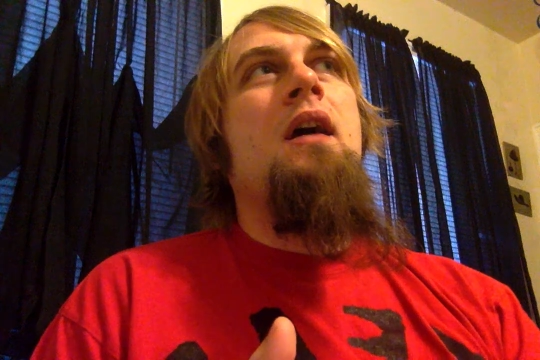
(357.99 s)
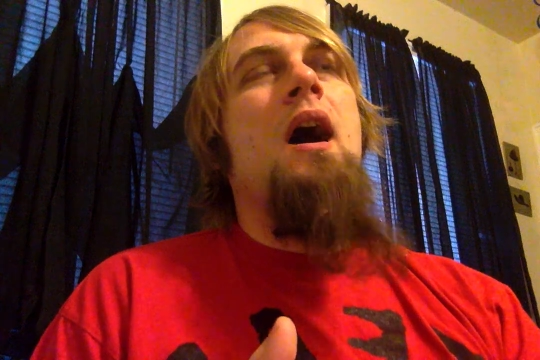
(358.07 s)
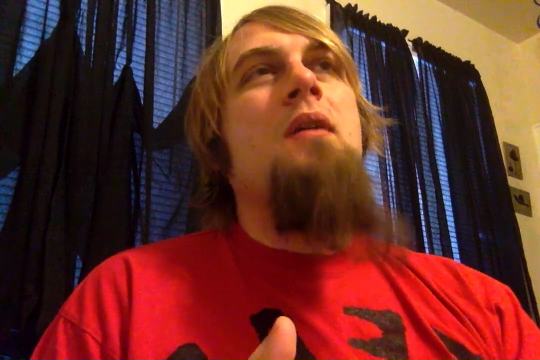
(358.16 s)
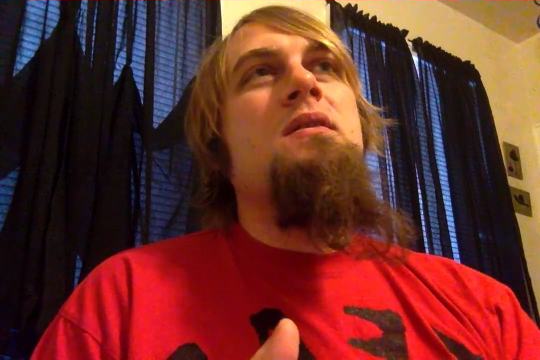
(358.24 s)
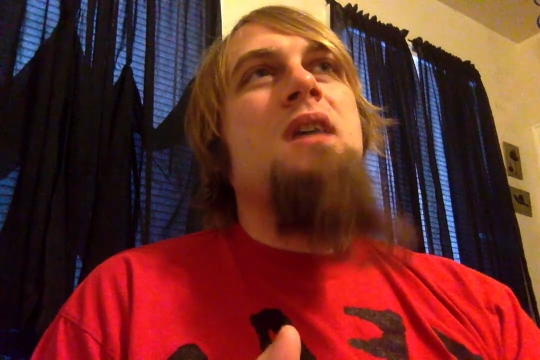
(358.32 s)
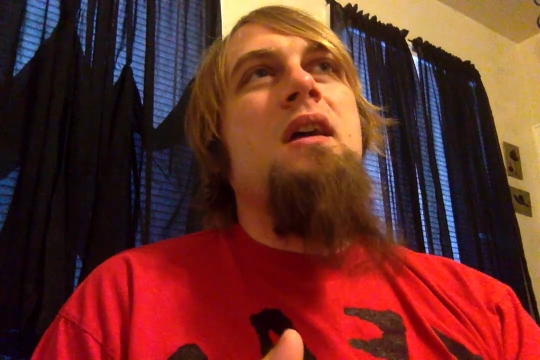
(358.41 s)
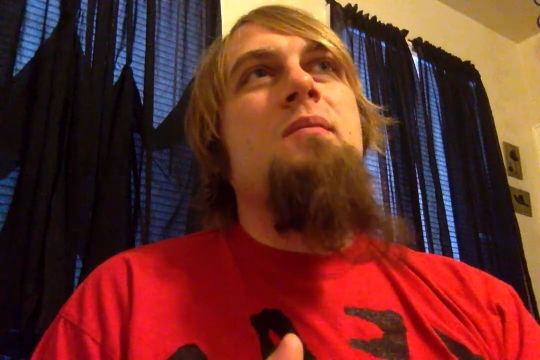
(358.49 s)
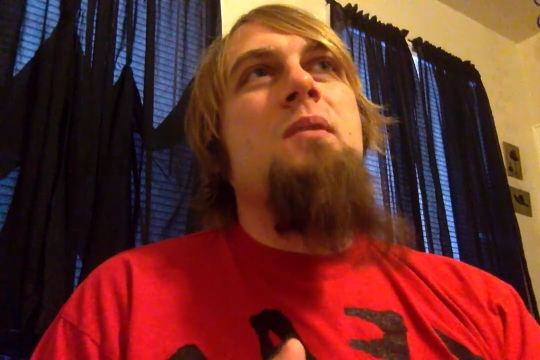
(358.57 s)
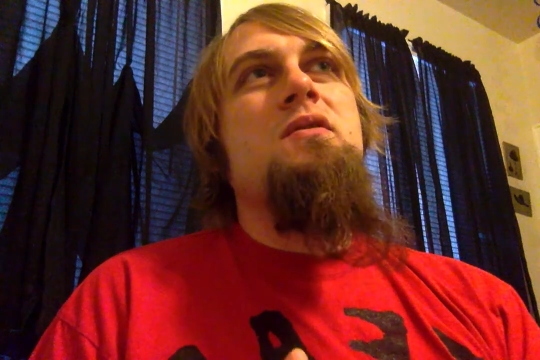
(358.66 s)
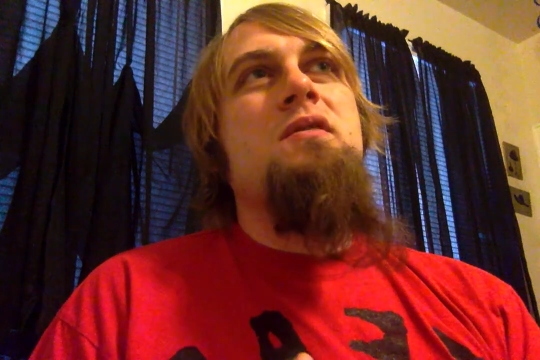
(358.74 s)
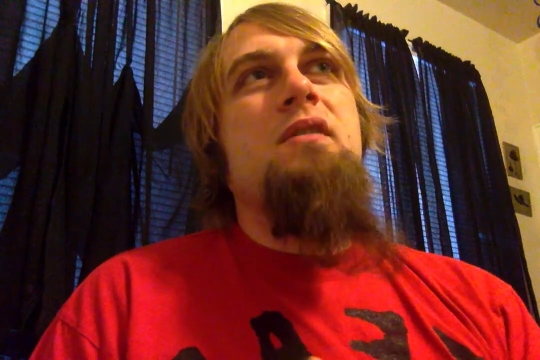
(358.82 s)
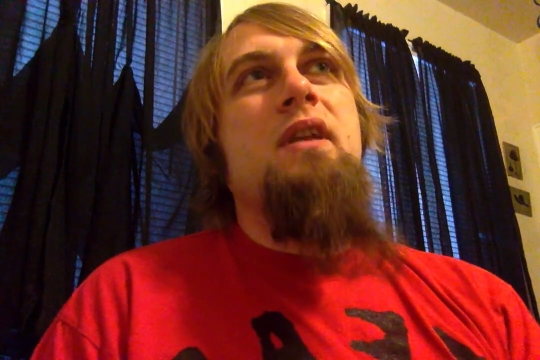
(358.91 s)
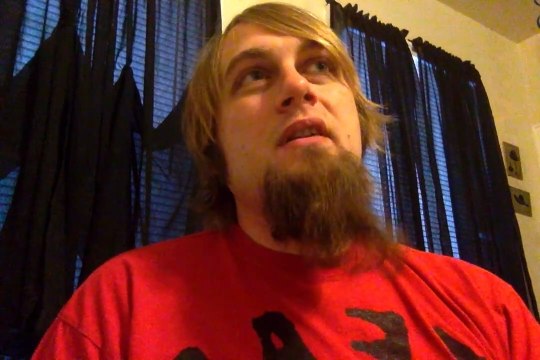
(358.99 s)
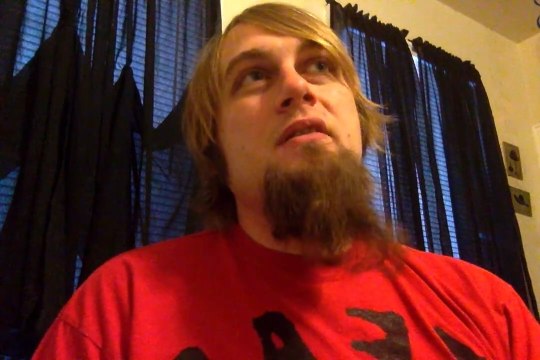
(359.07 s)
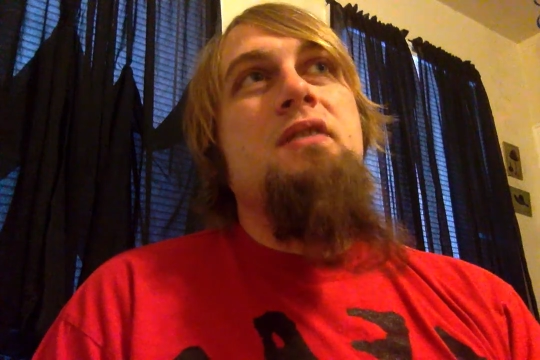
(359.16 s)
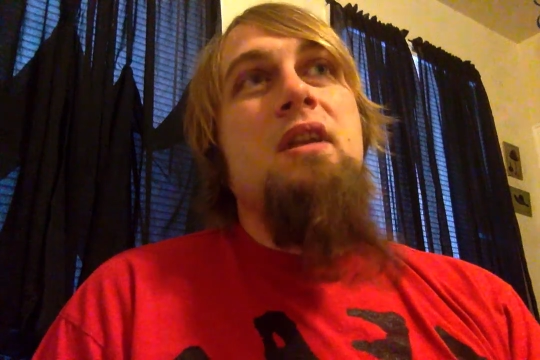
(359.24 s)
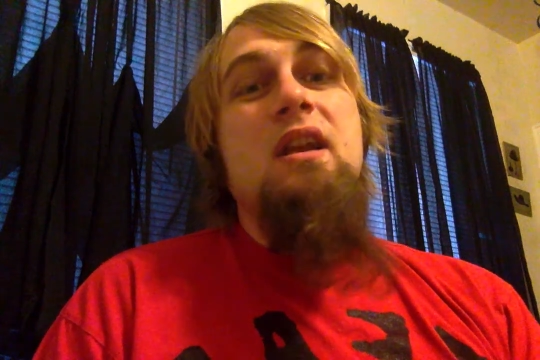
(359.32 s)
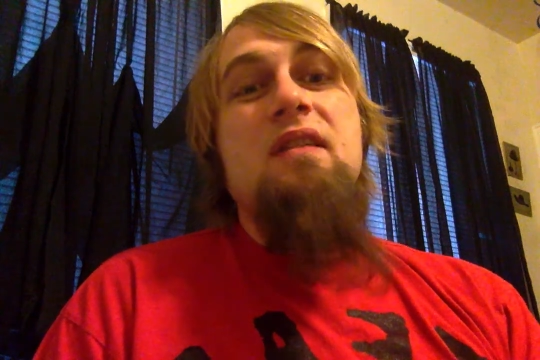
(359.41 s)
outside emotional
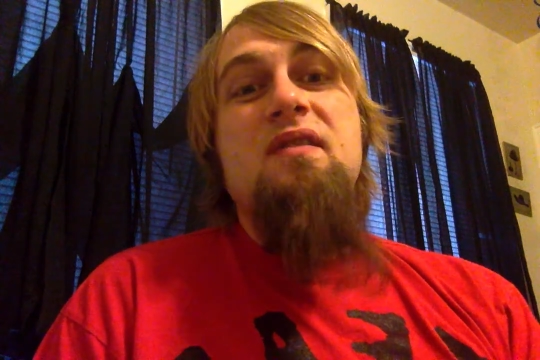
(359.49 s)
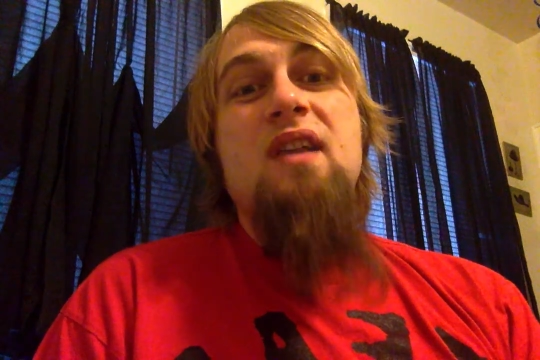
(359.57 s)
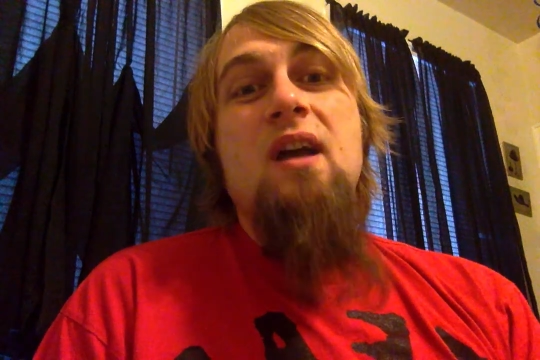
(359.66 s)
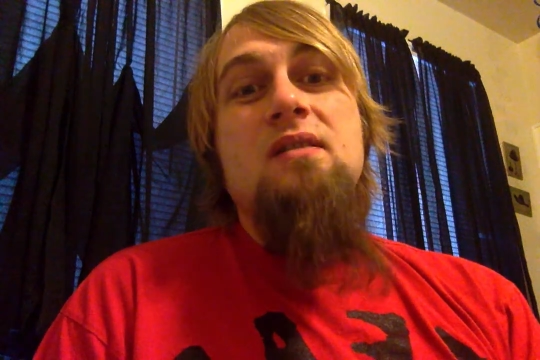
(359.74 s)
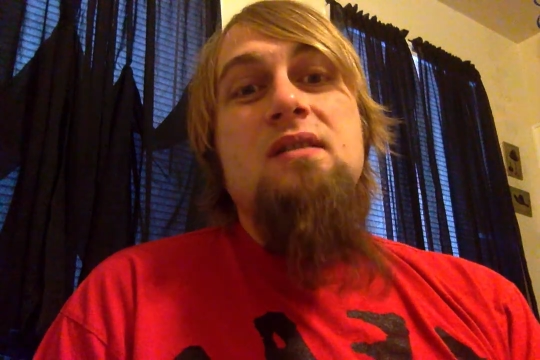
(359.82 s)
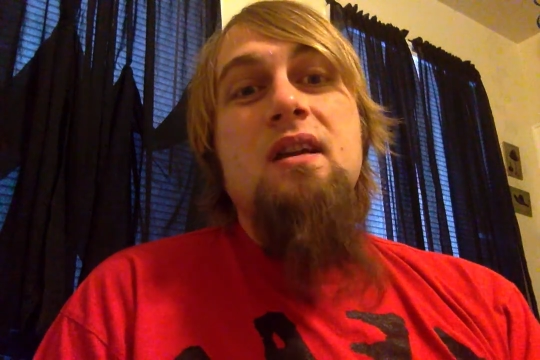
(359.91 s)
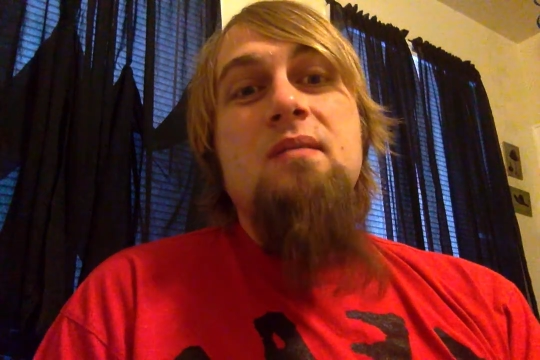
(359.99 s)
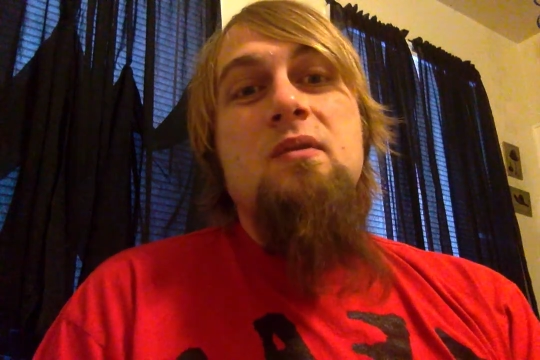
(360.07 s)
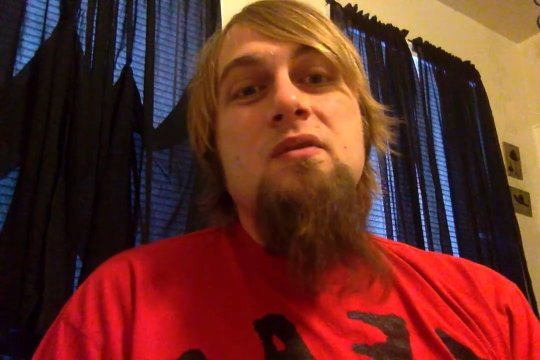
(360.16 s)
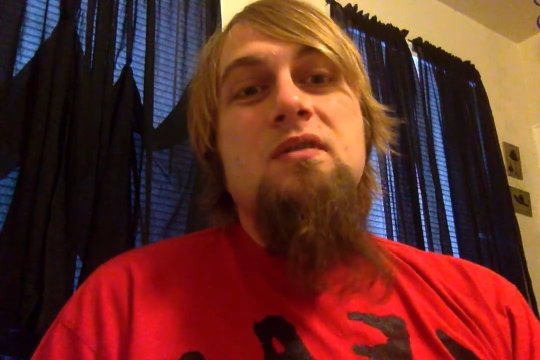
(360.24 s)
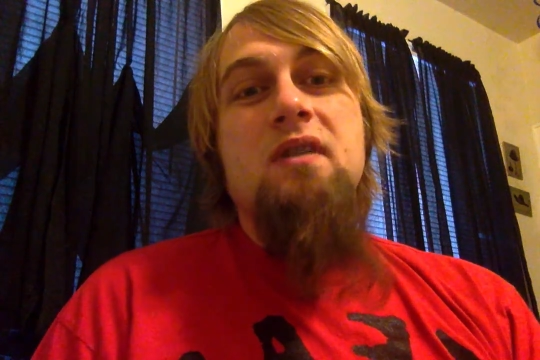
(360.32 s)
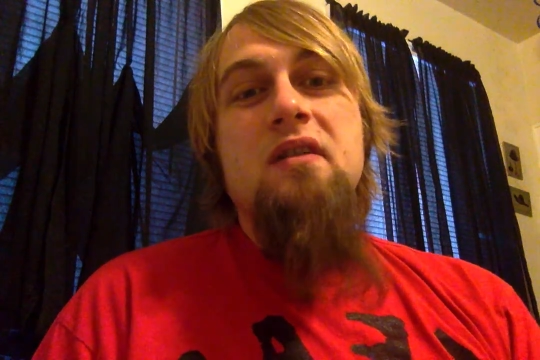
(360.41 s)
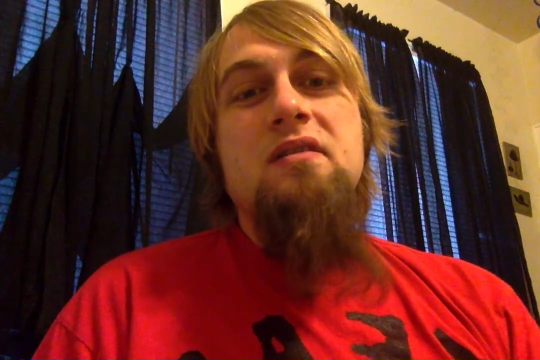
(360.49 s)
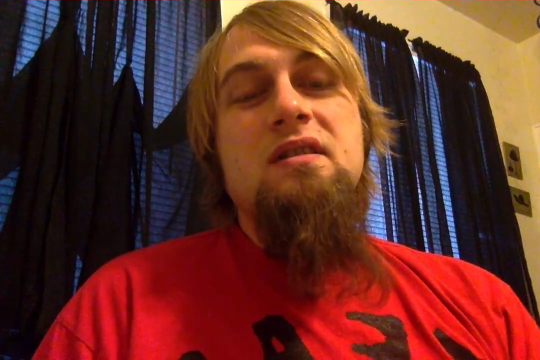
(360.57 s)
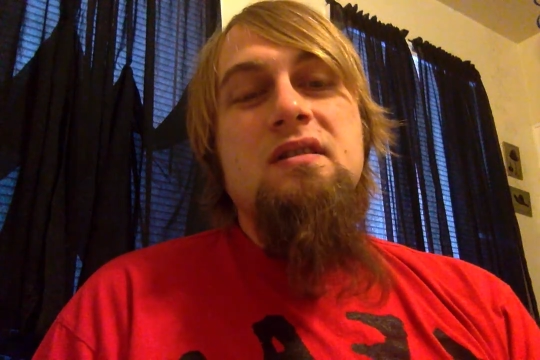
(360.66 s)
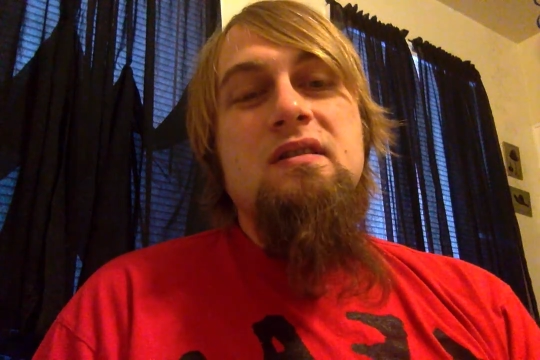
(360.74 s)
energy. And if the outside emotional energy